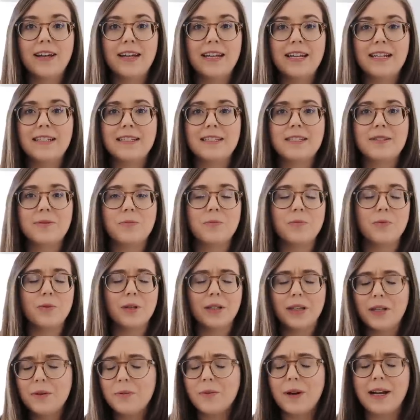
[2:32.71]
It is
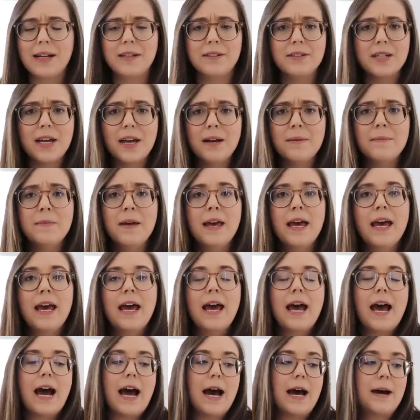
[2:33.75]
really random,
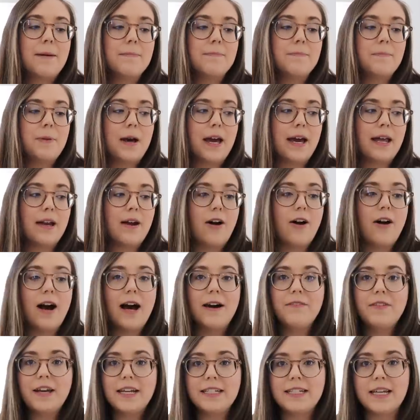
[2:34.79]
but I'll
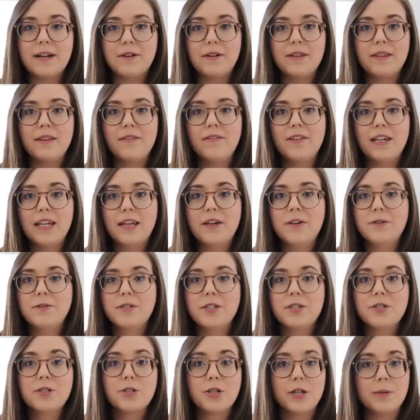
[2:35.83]
have that down in the video
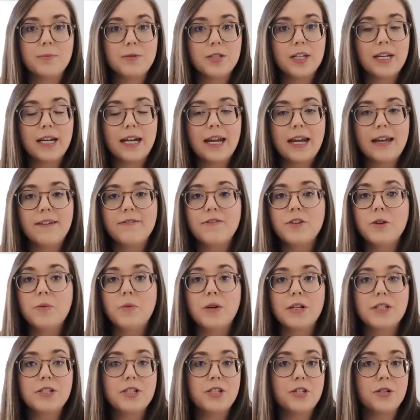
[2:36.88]
description if you
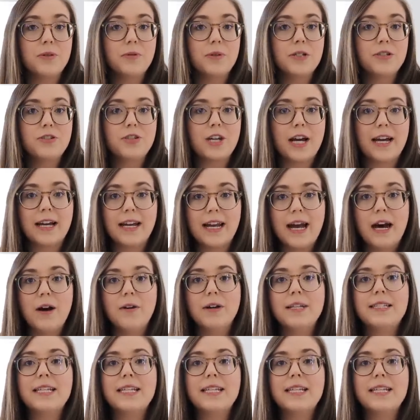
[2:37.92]
want to check it out.